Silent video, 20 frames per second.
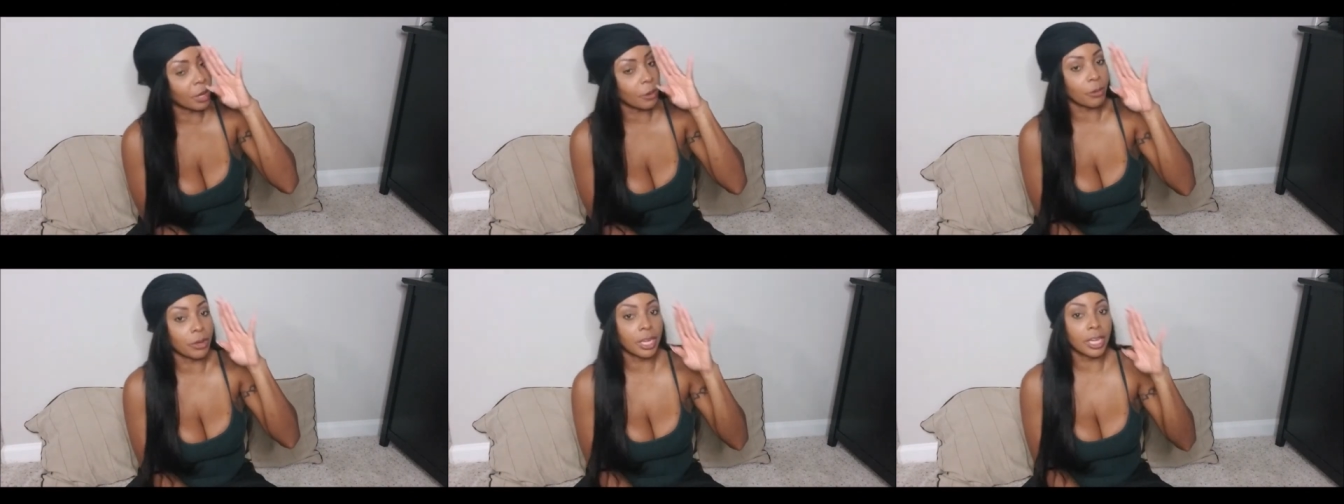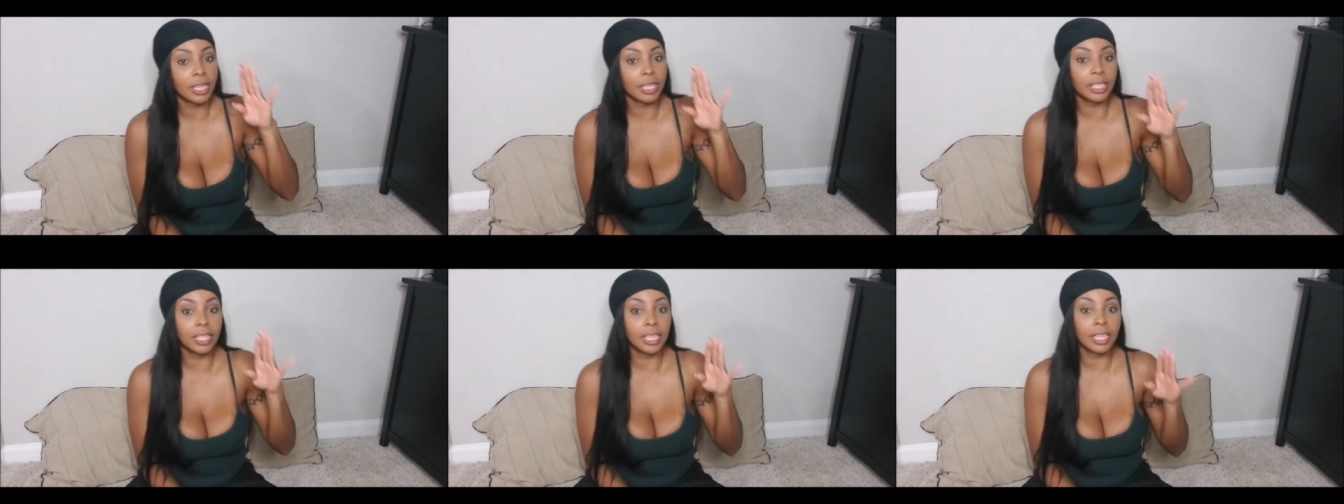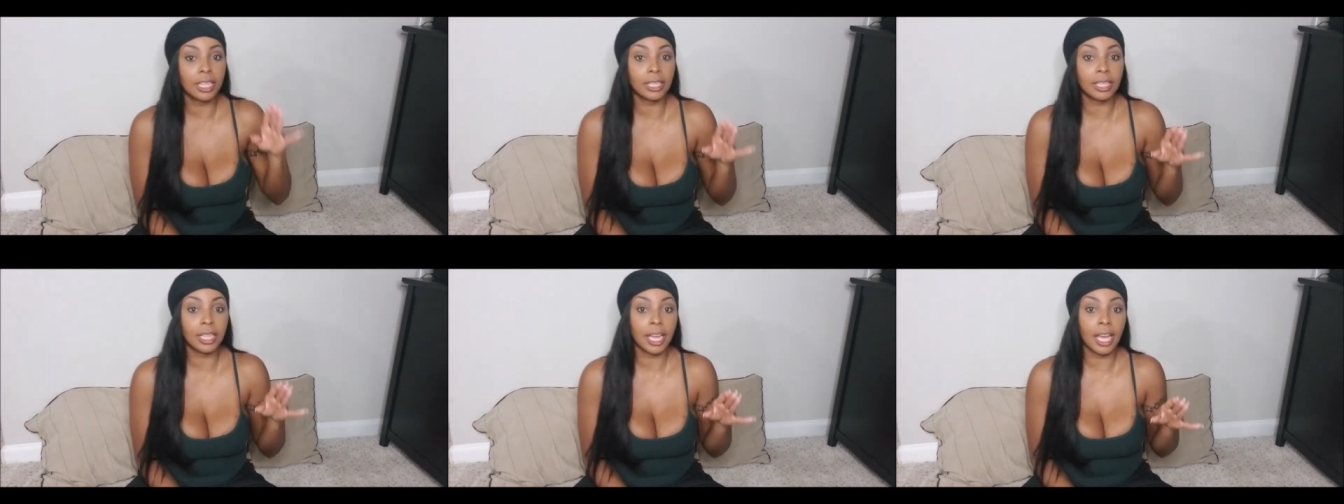And when he
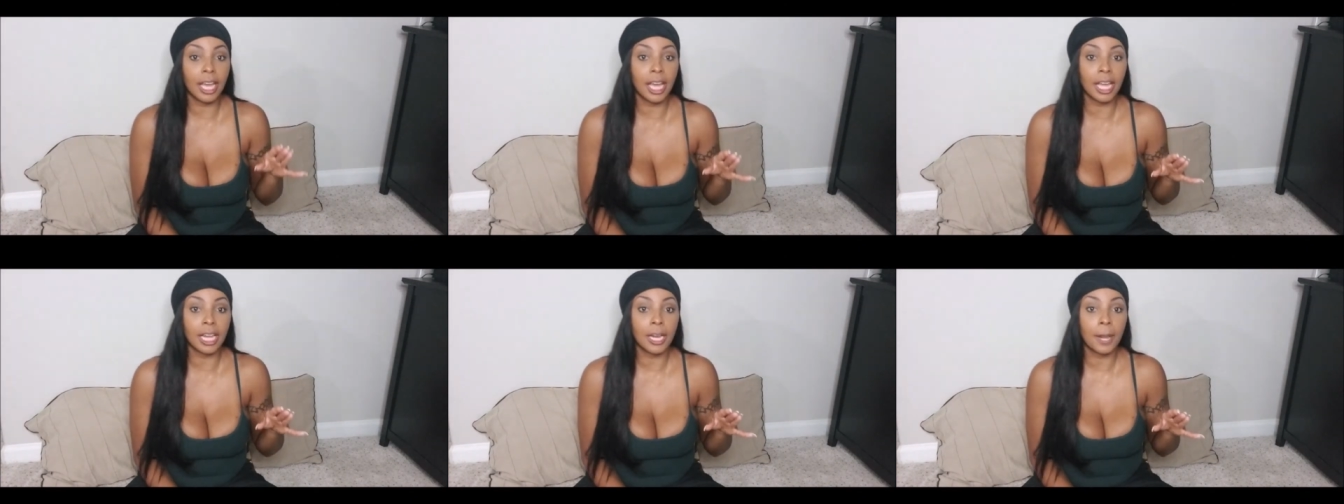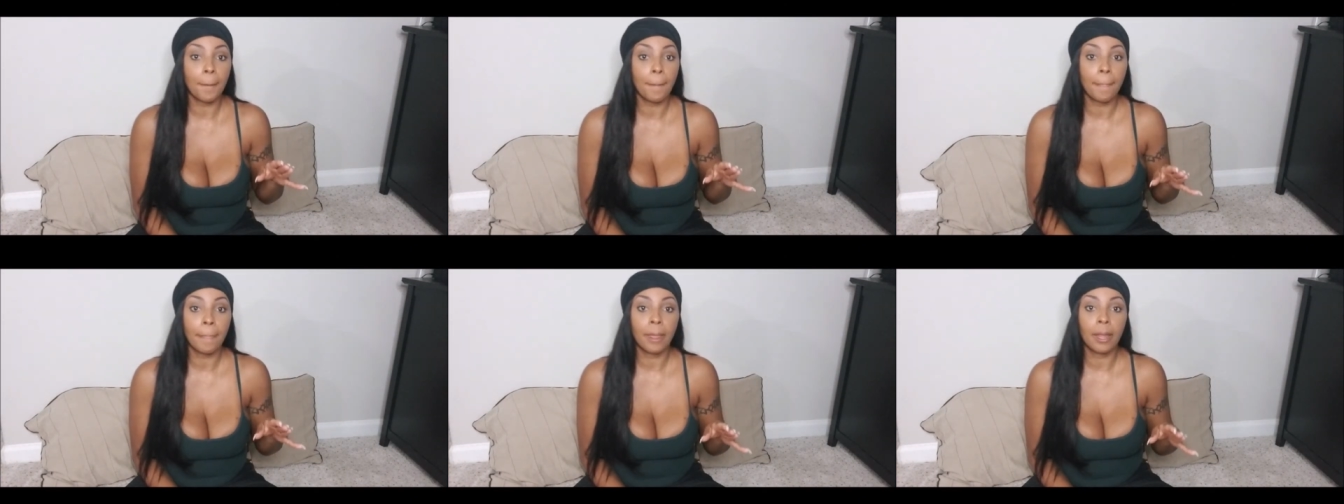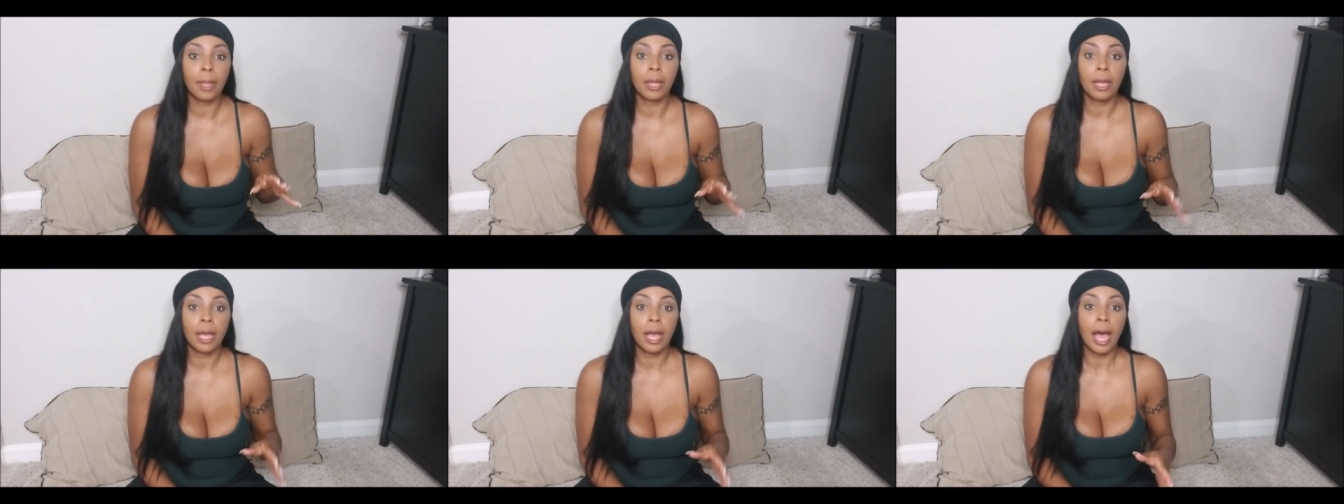did that,
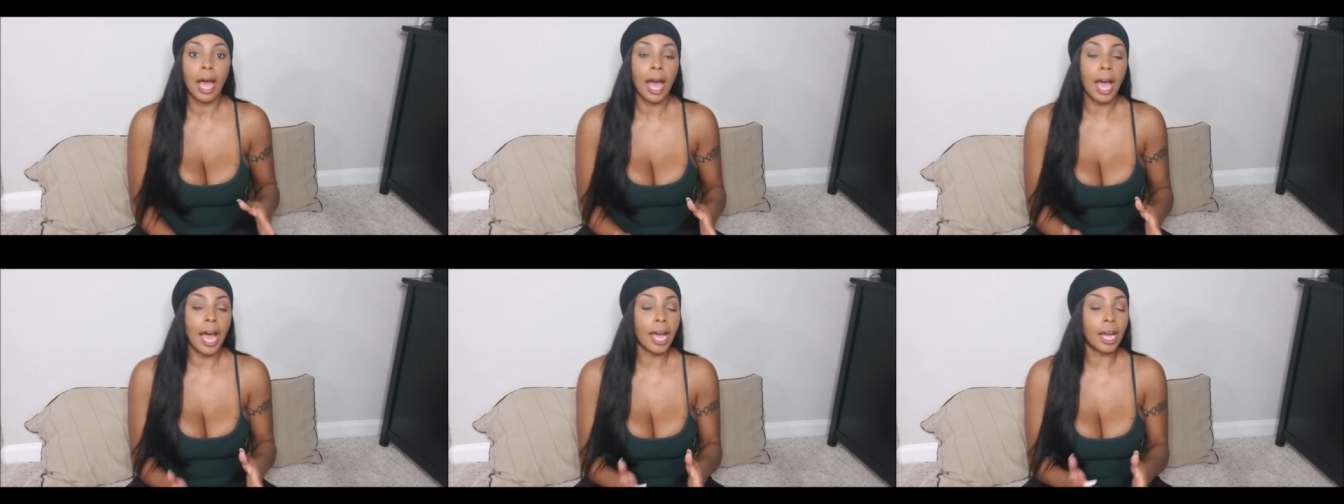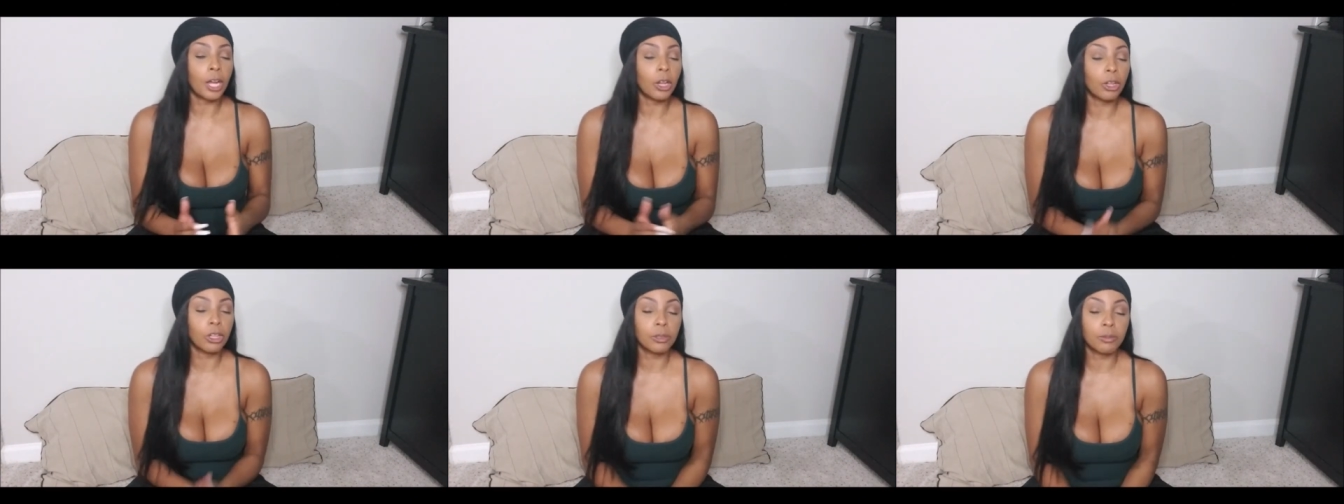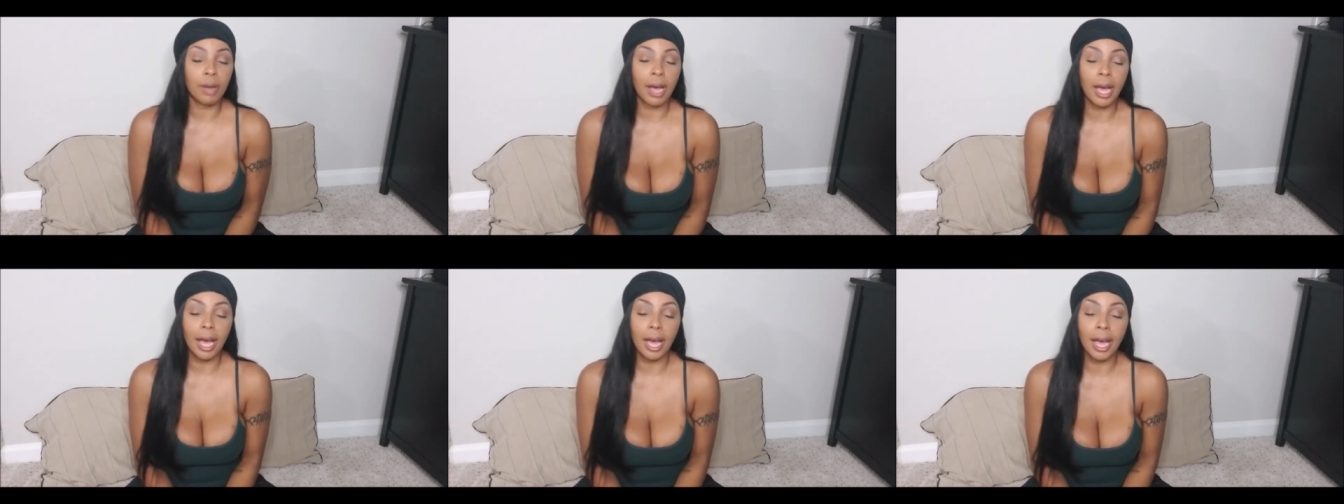I closed
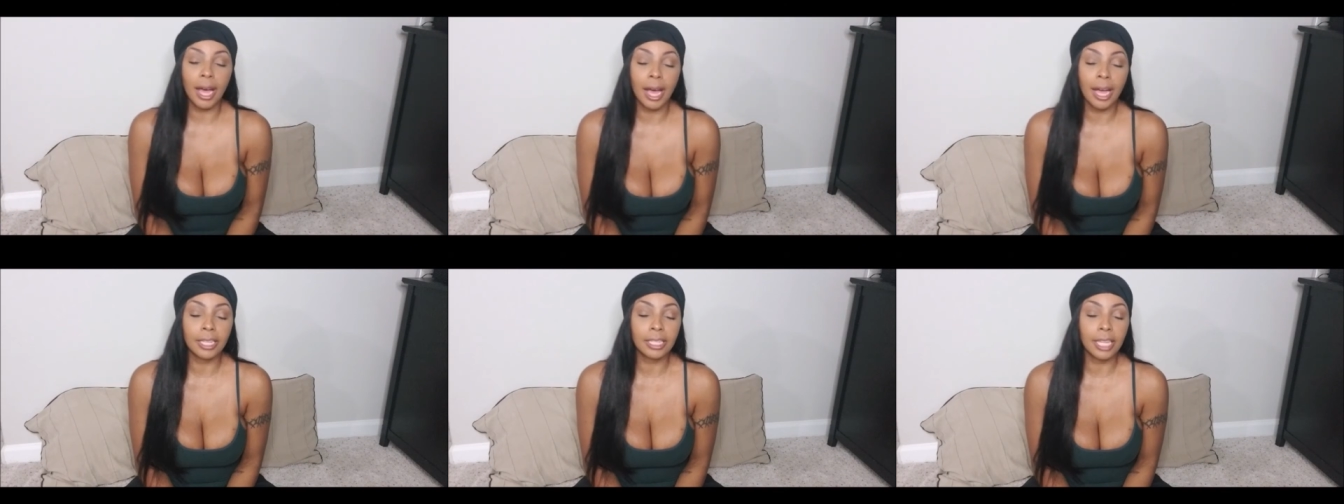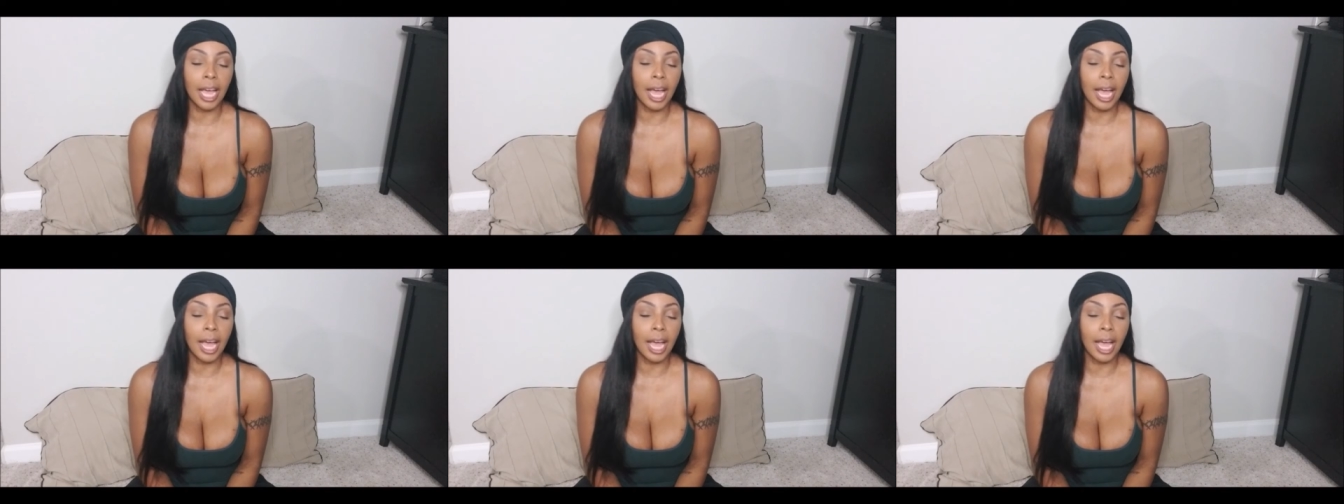my eyes.